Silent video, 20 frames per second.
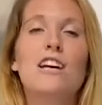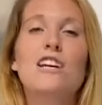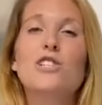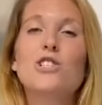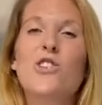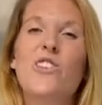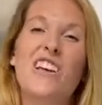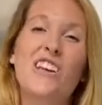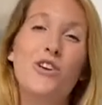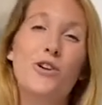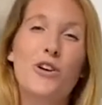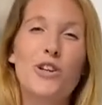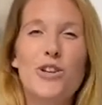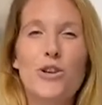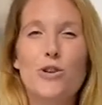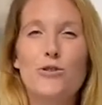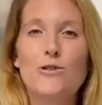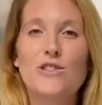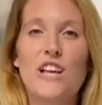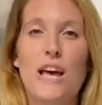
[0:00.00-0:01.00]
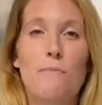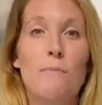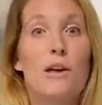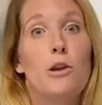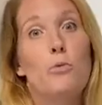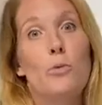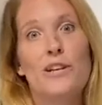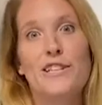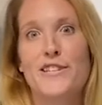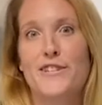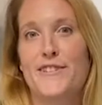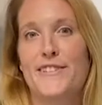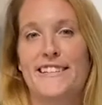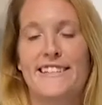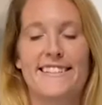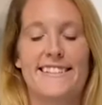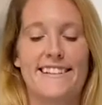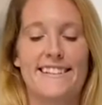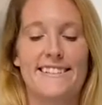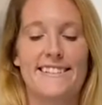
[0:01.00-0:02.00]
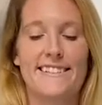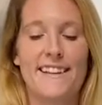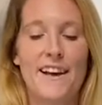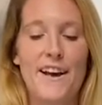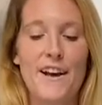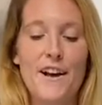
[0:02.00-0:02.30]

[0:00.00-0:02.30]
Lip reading: so that you can use them in winter seasons.